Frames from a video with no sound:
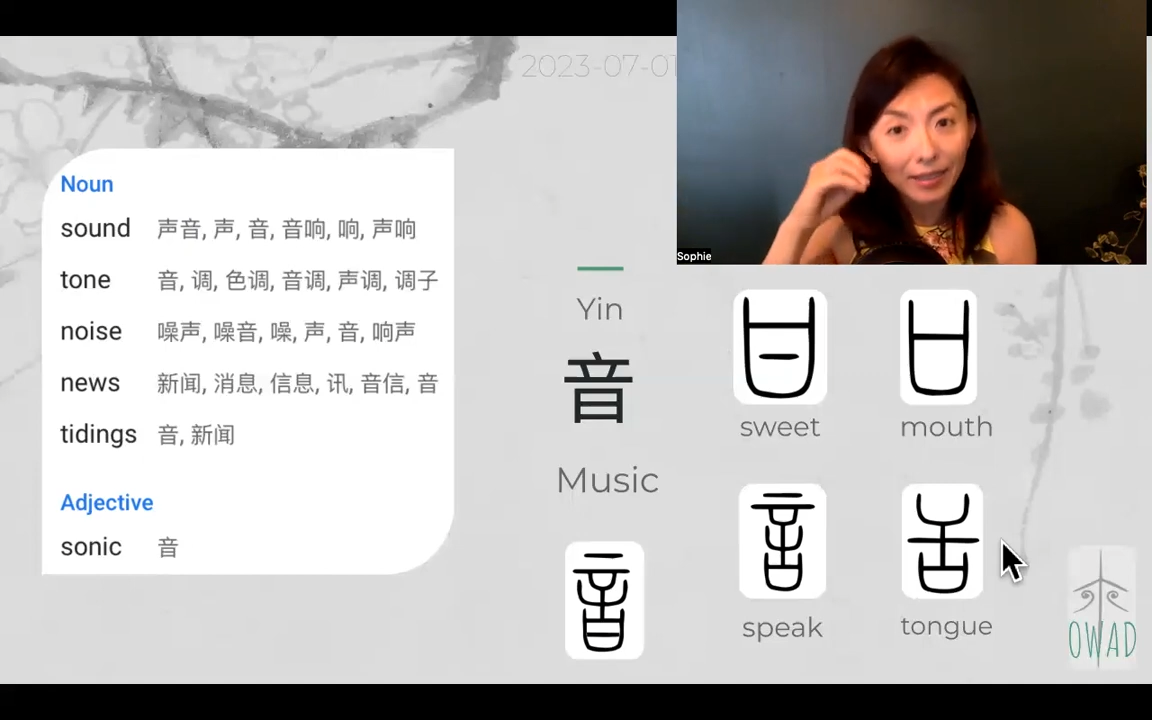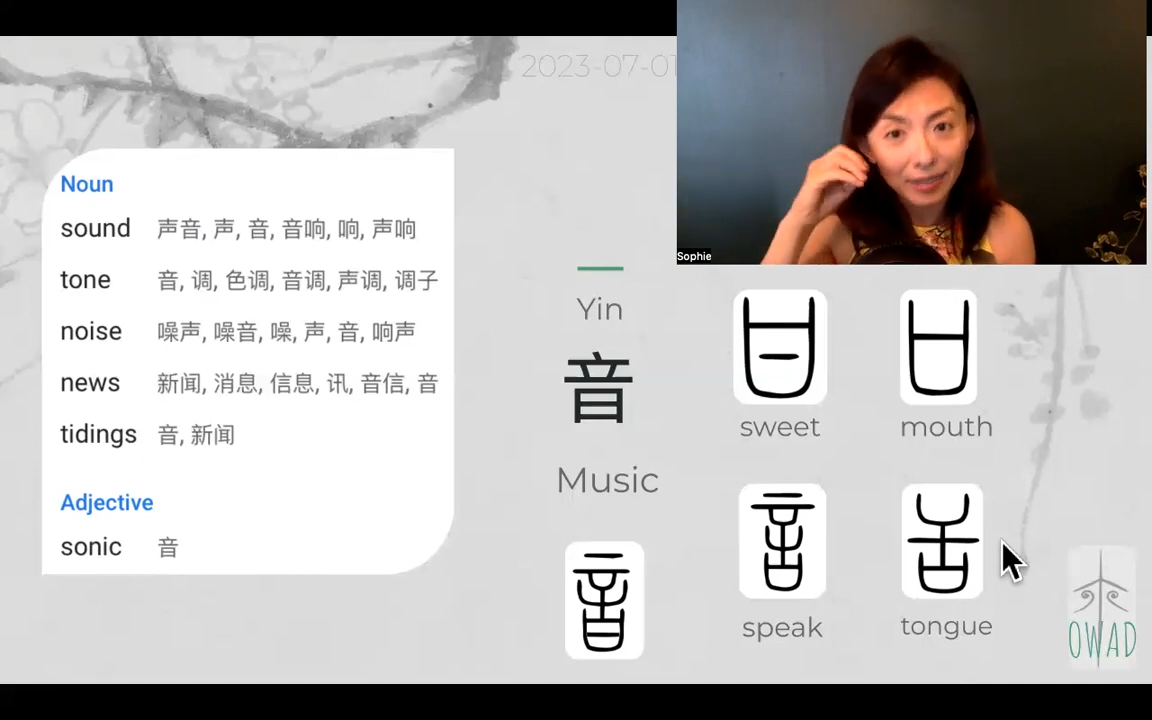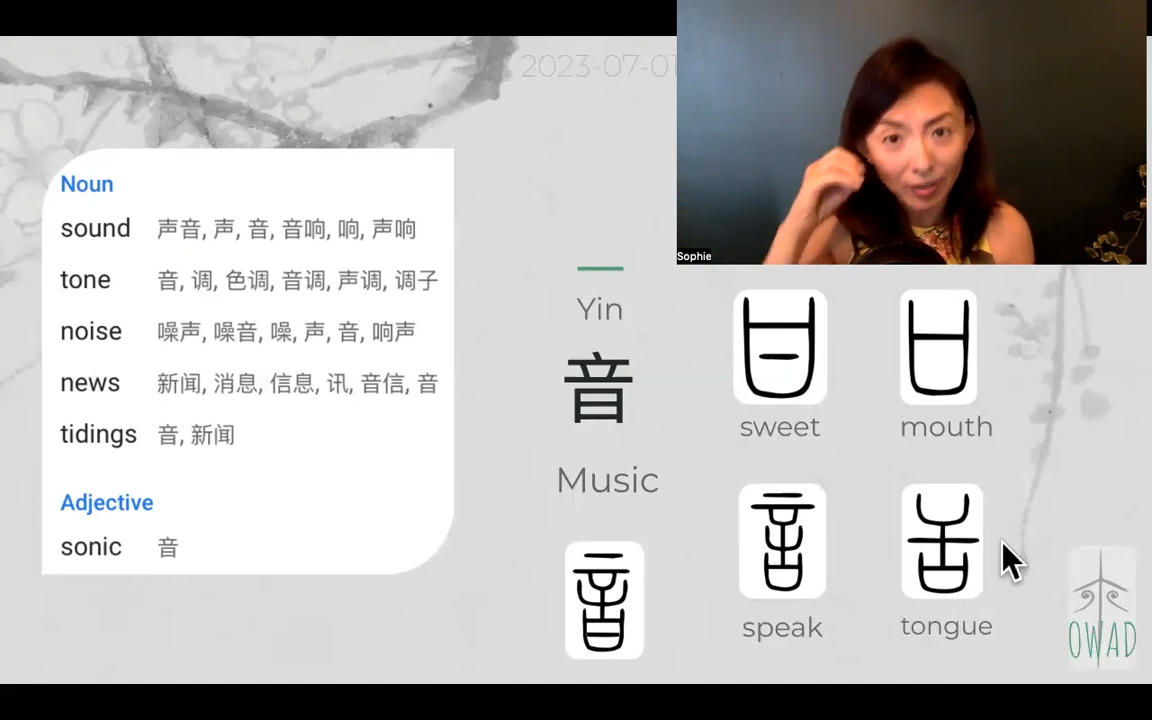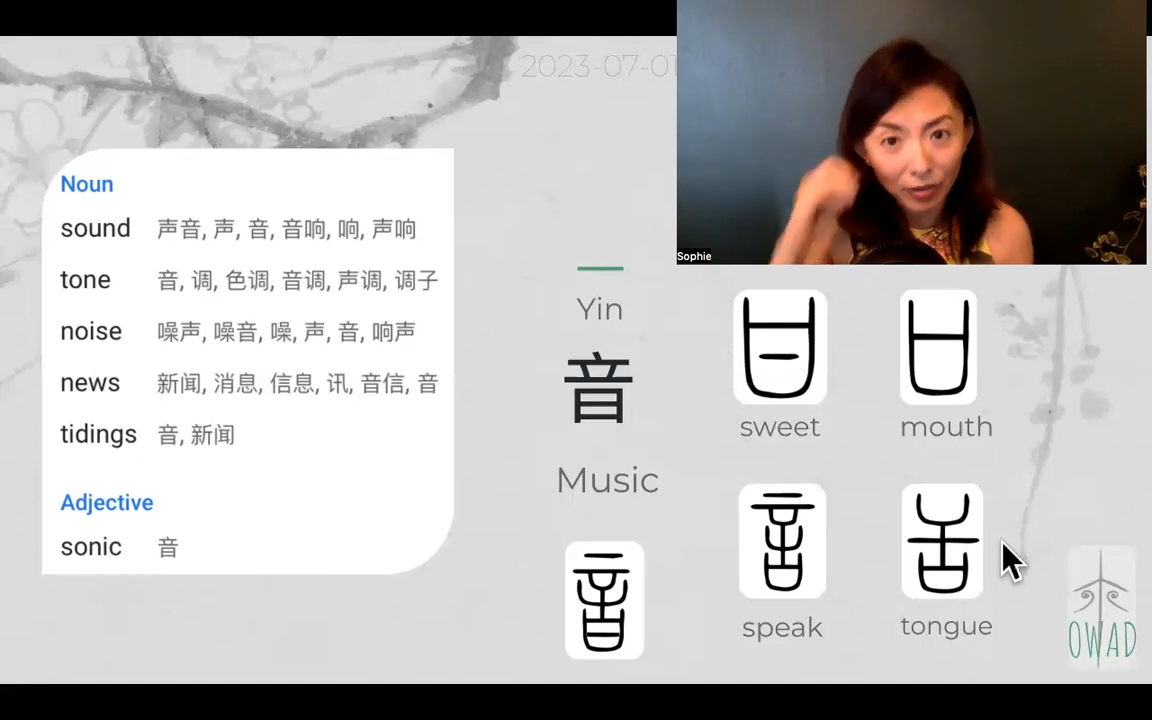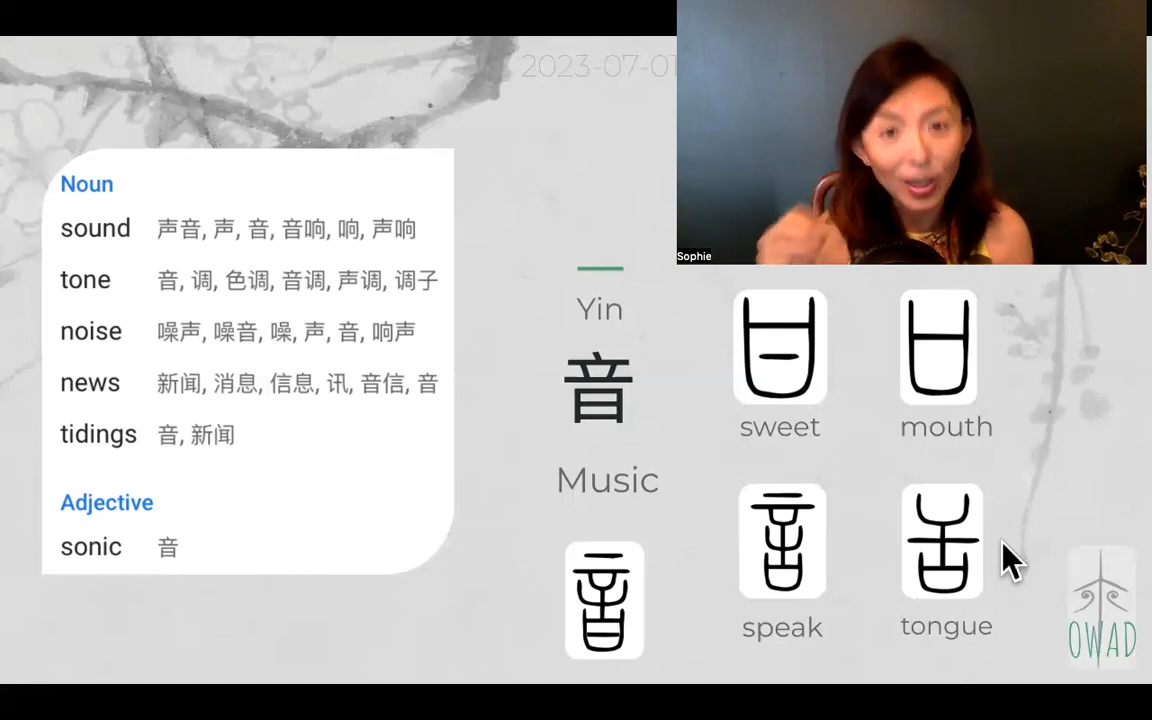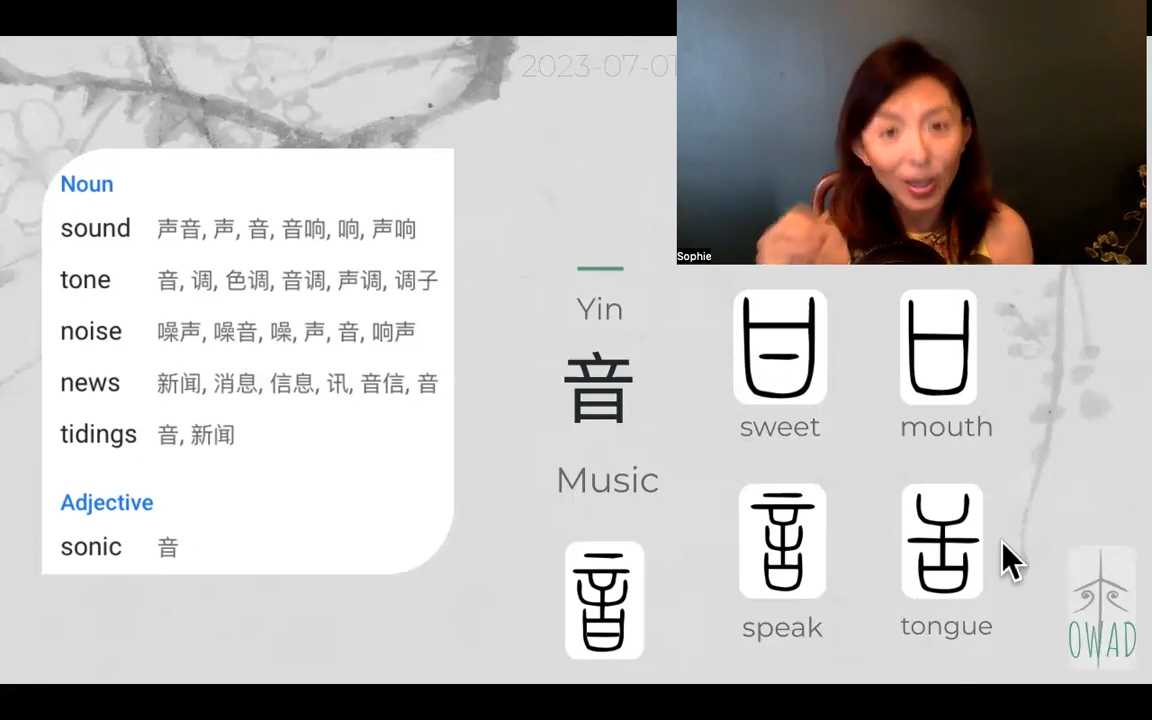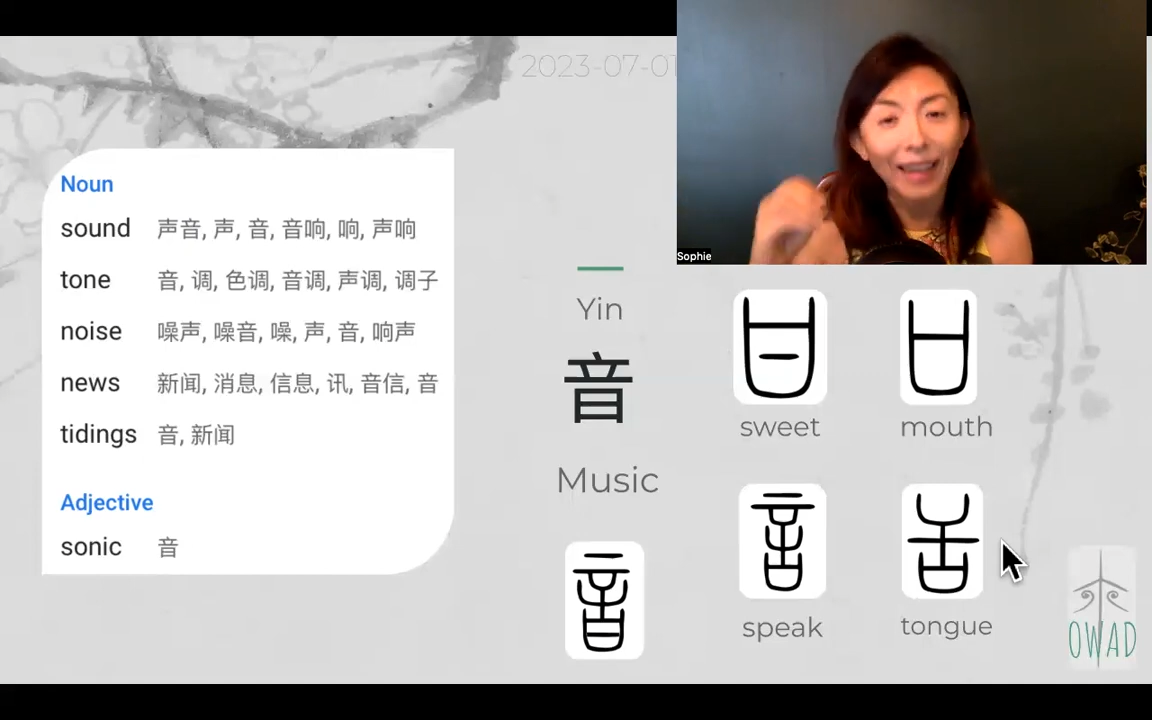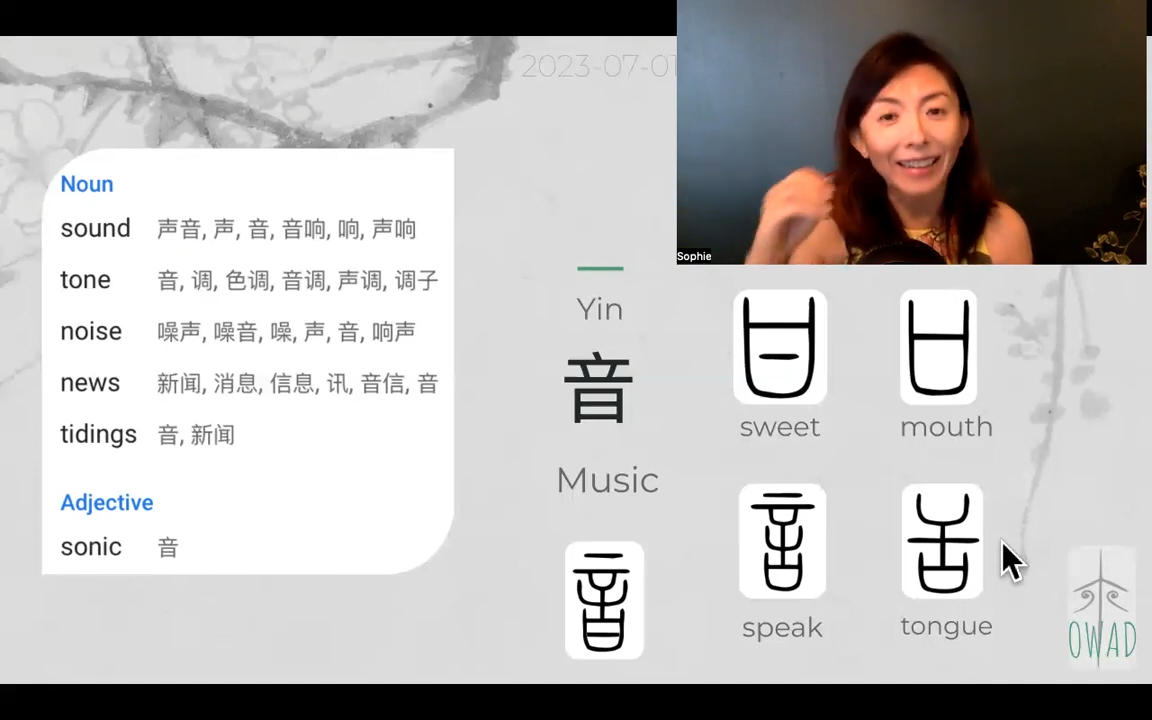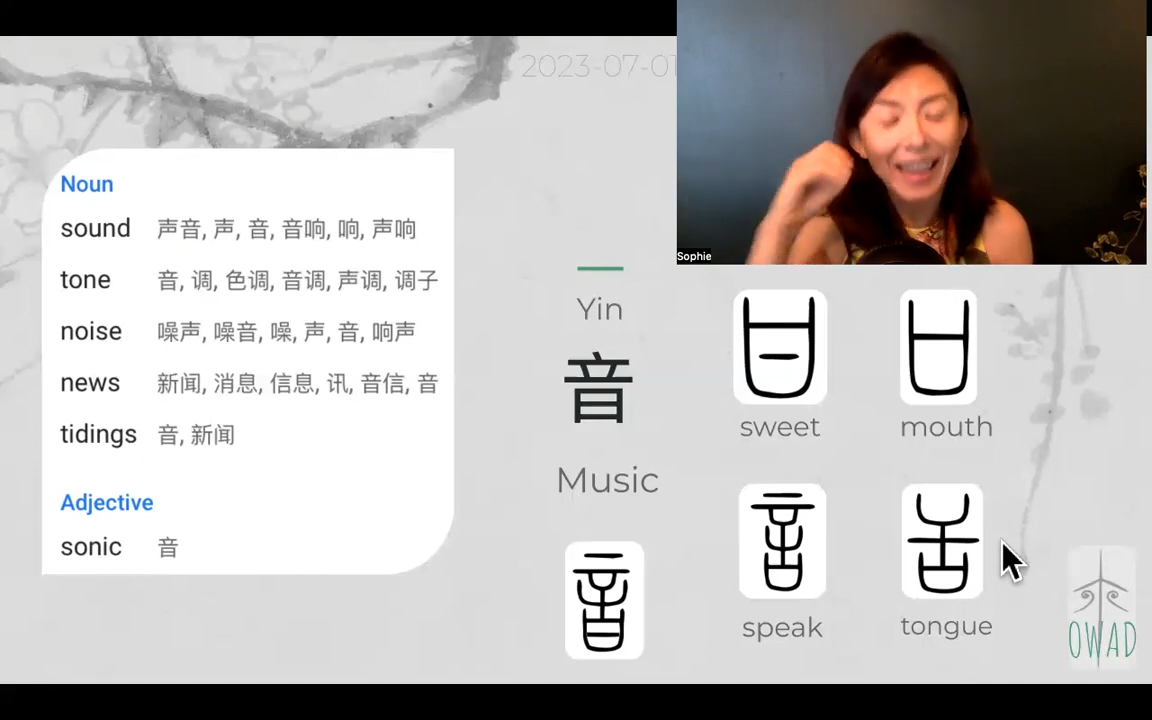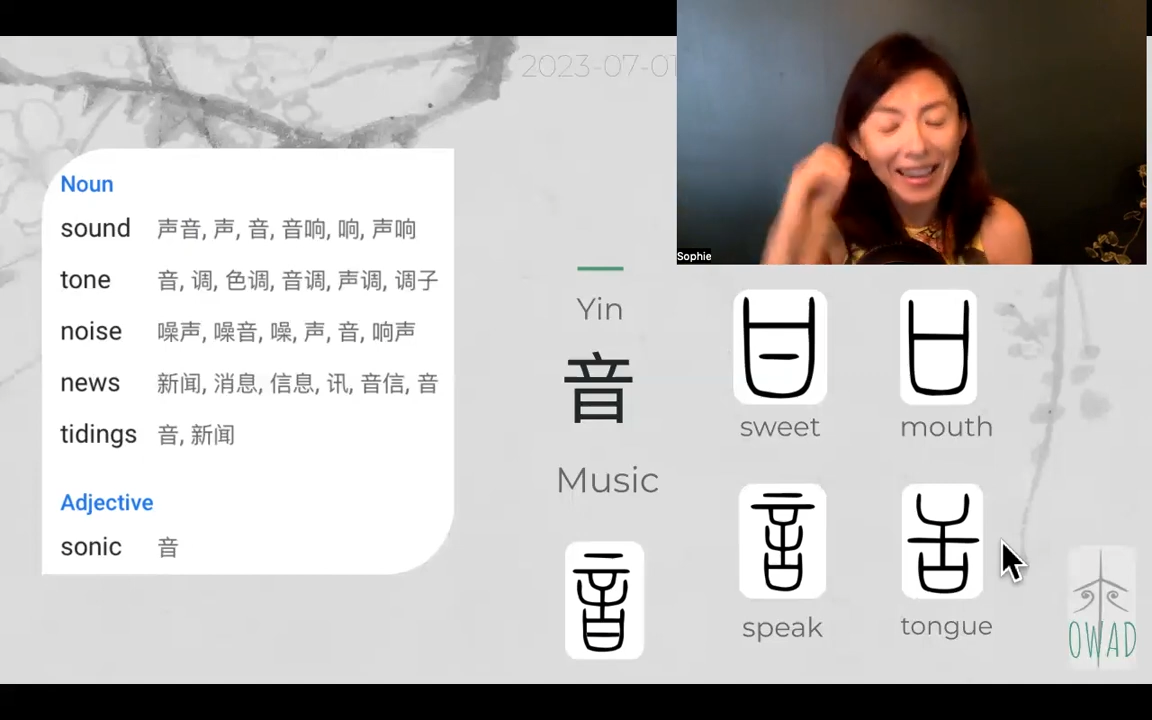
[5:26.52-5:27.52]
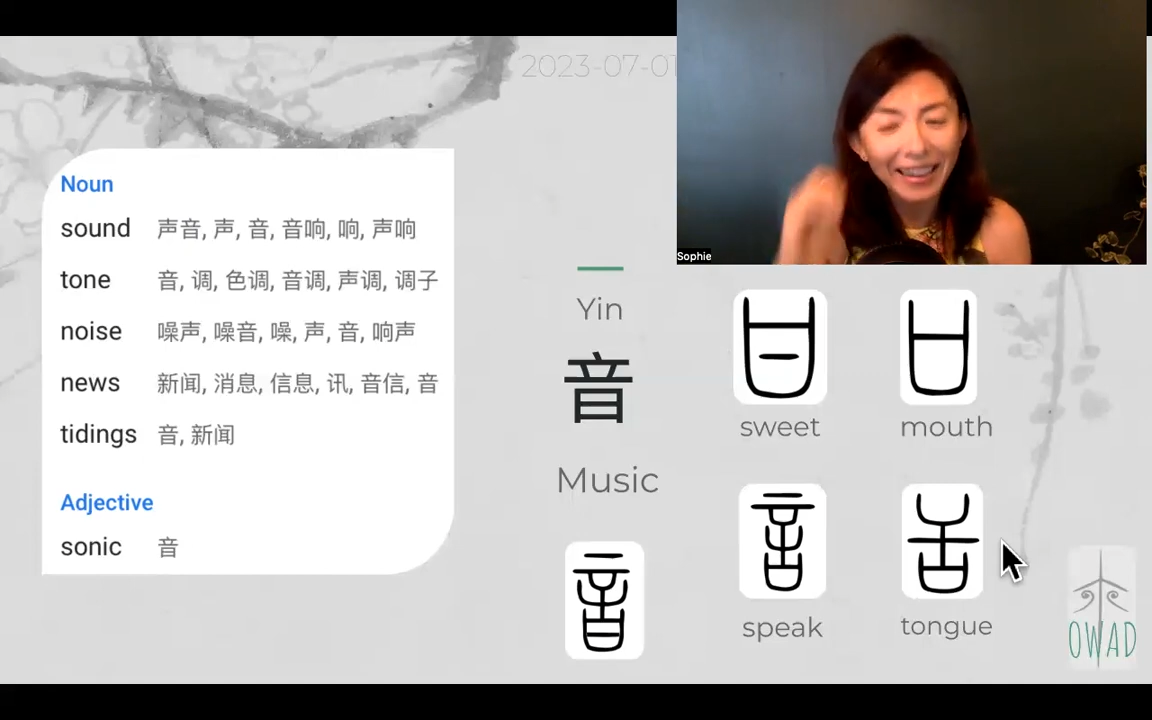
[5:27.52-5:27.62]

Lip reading: the thing